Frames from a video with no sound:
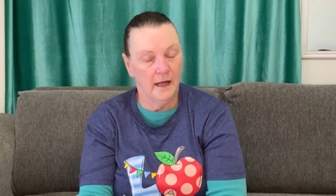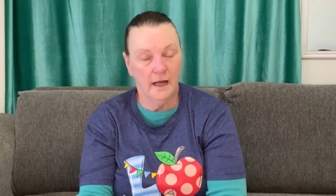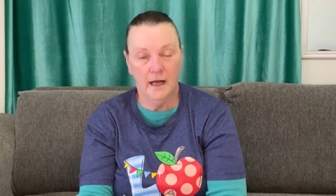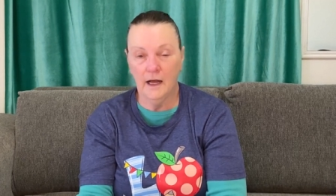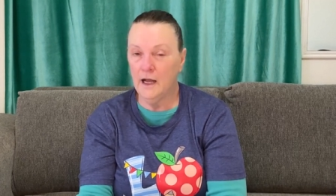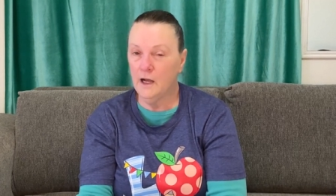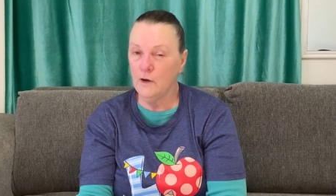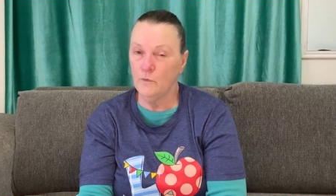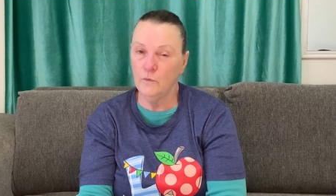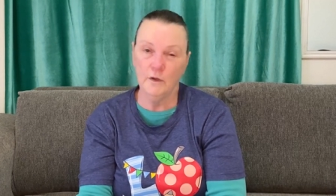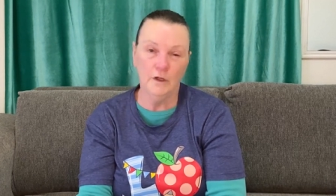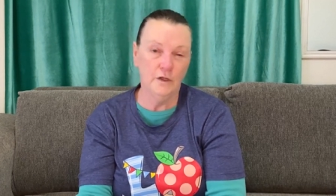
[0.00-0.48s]

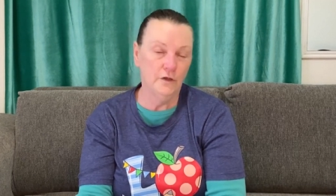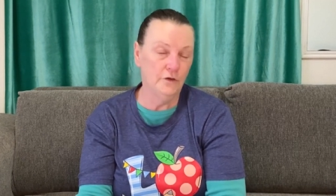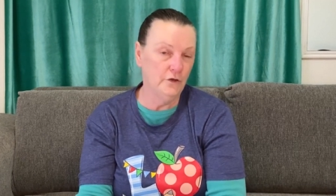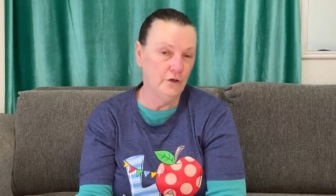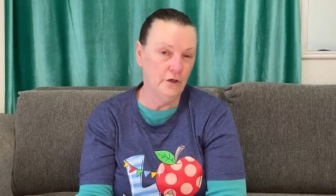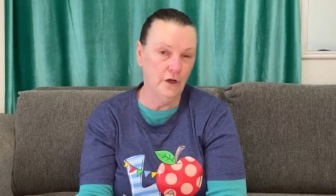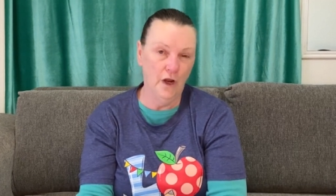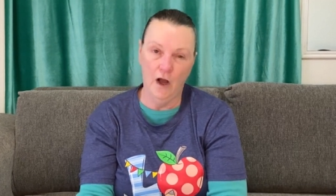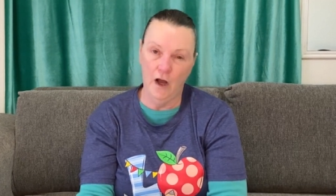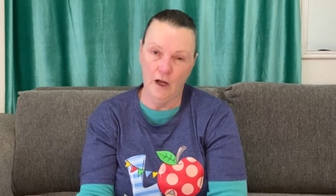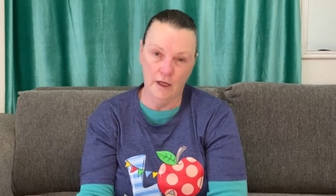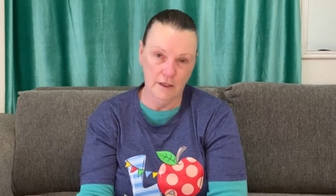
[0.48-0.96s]
I will
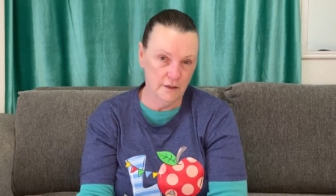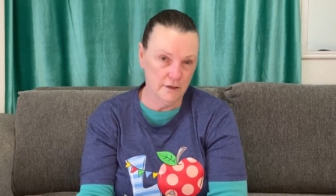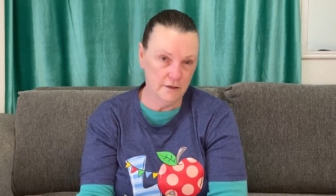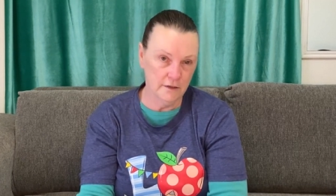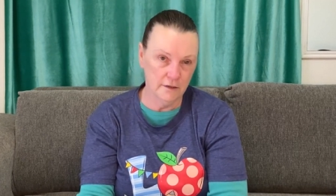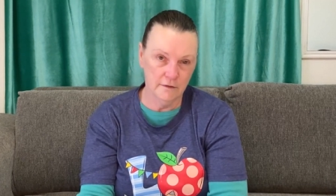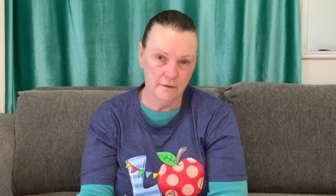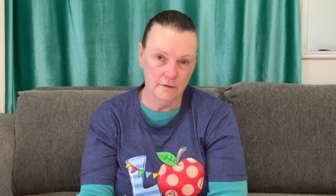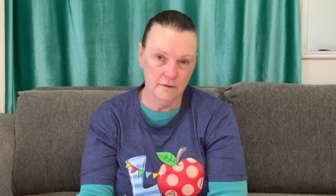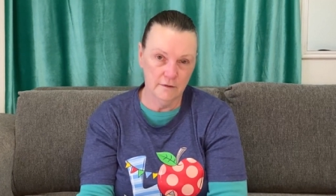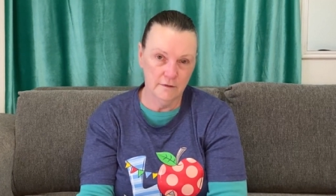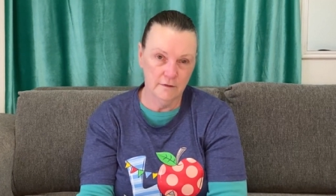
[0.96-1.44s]
not
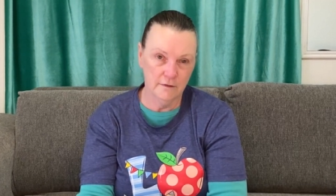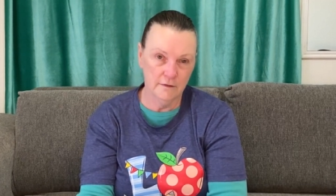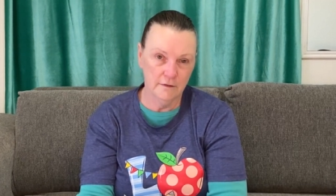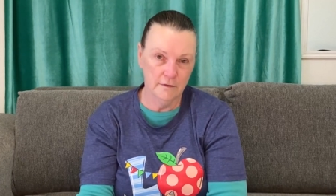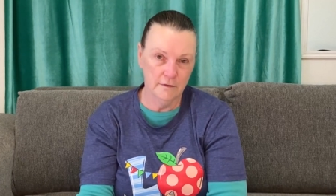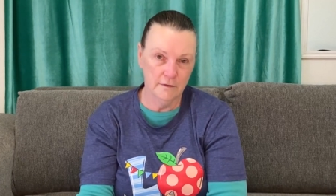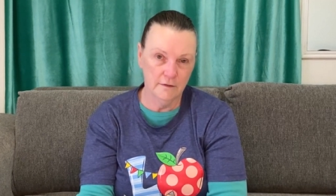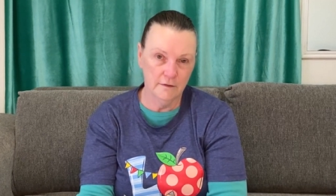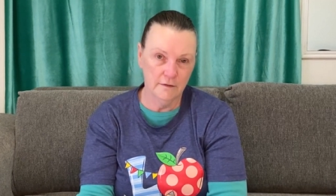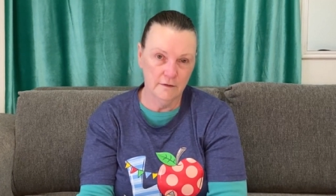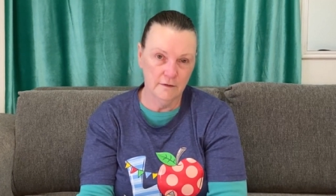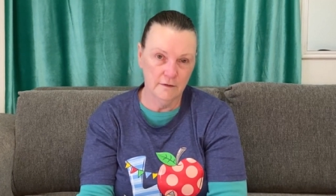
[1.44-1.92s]

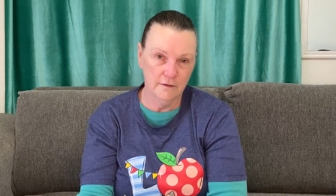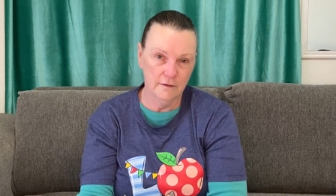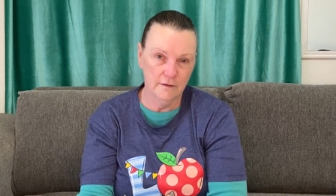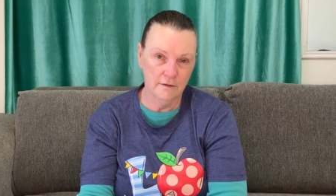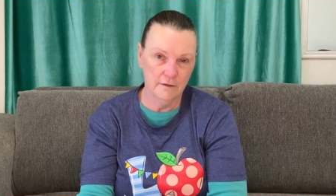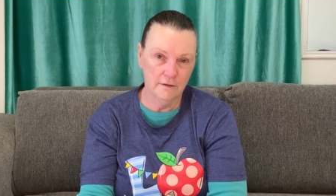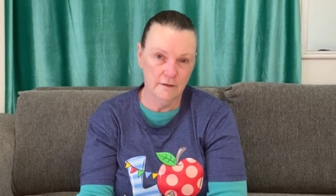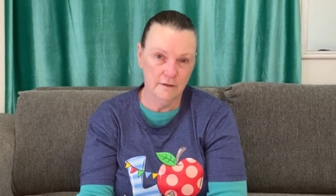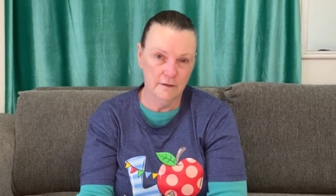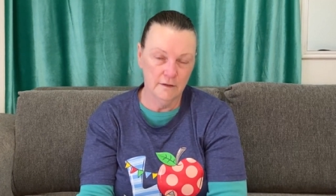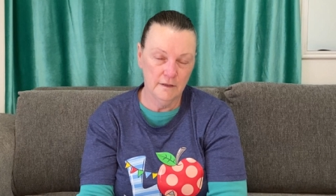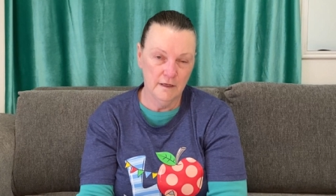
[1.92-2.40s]

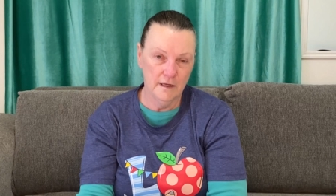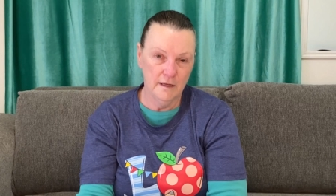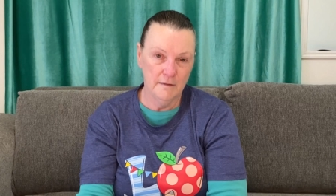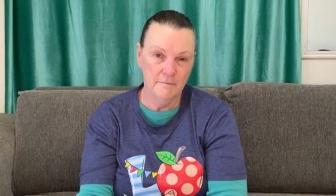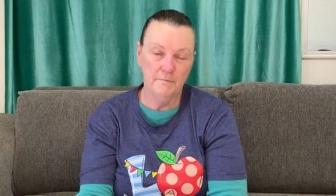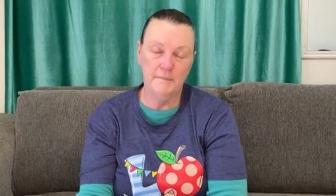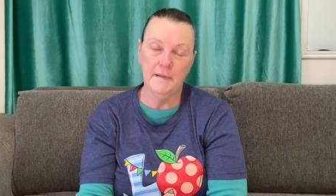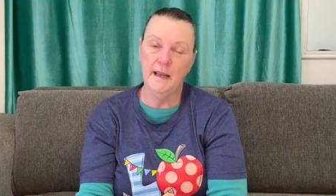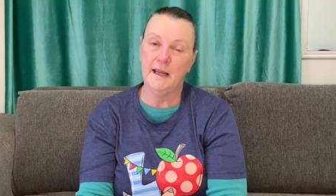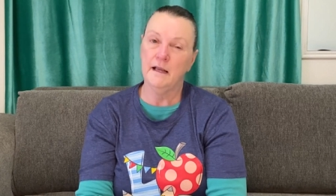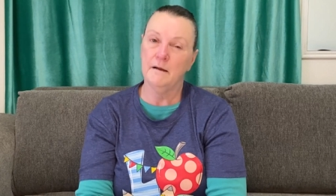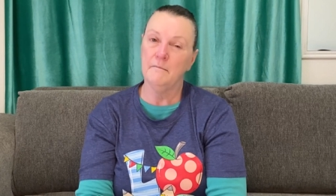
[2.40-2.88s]

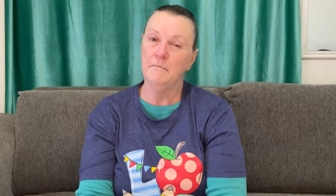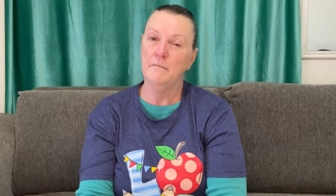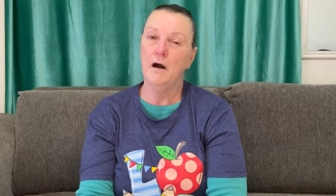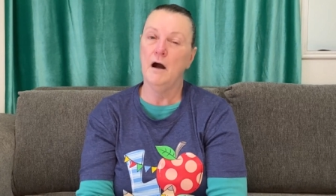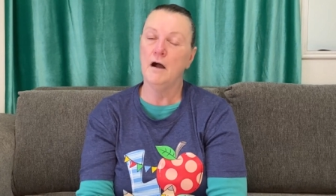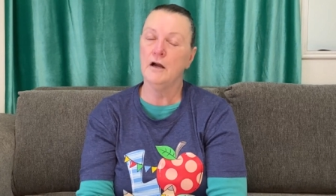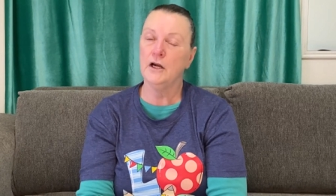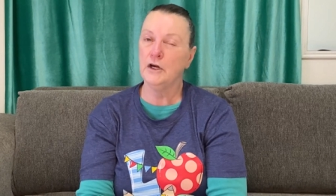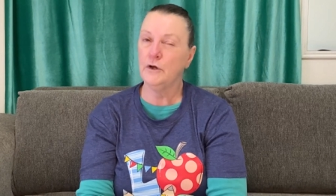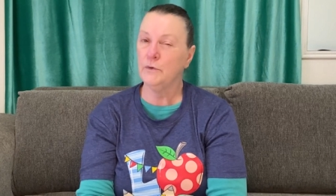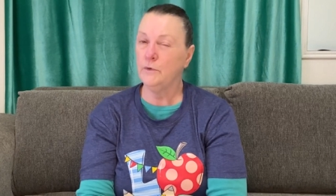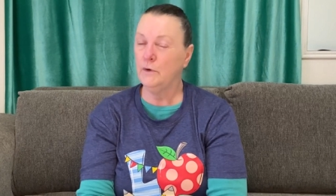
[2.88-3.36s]
make a
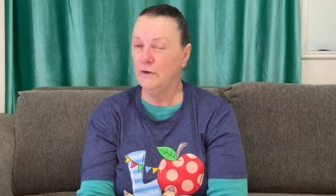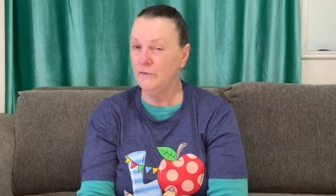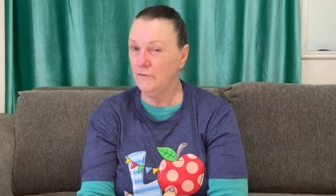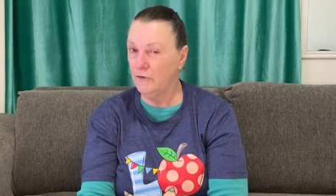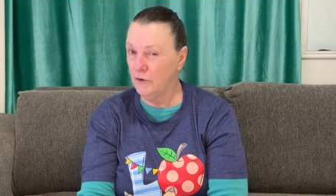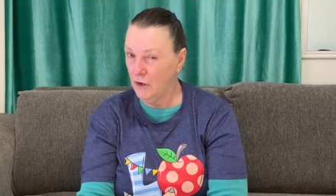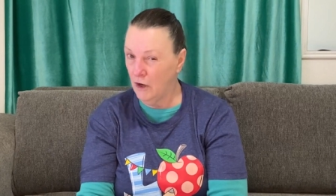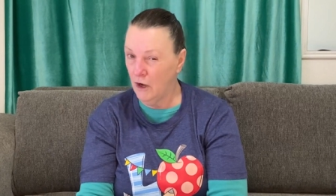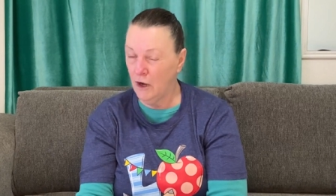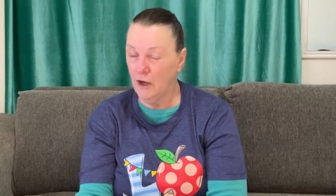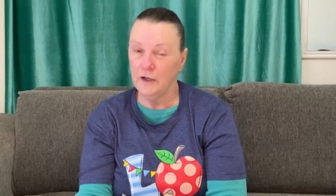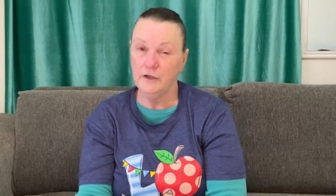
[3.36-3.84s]
mockery of
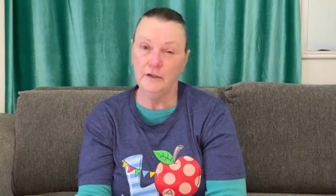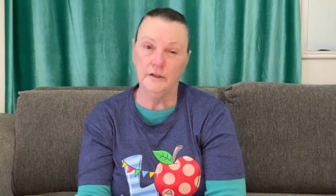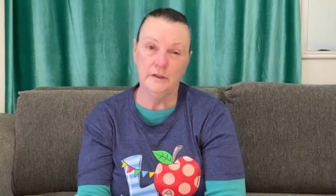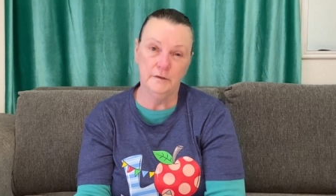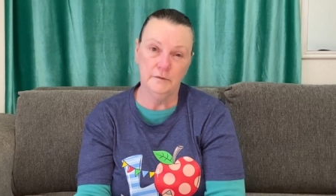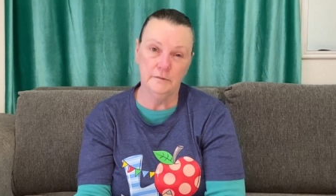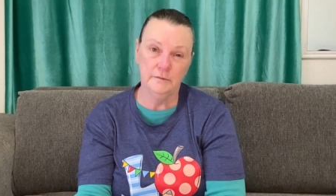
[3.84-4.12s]
God